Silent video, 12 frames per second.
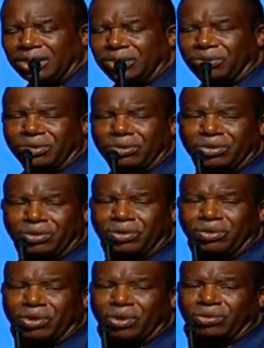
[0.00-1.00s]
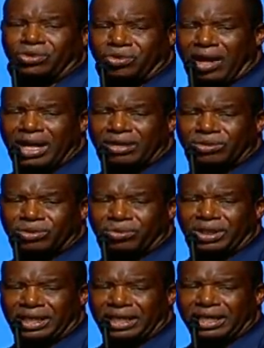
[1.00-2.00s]
You, you, you know, trials
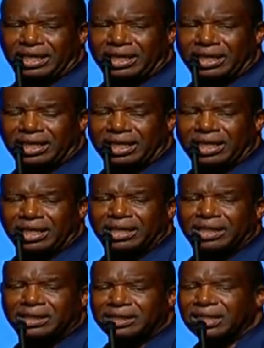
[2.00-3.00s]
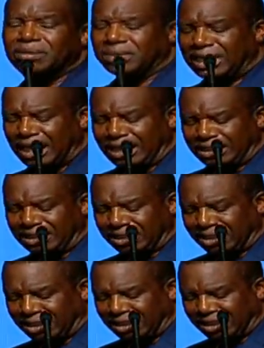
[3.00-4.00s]
within, temptation.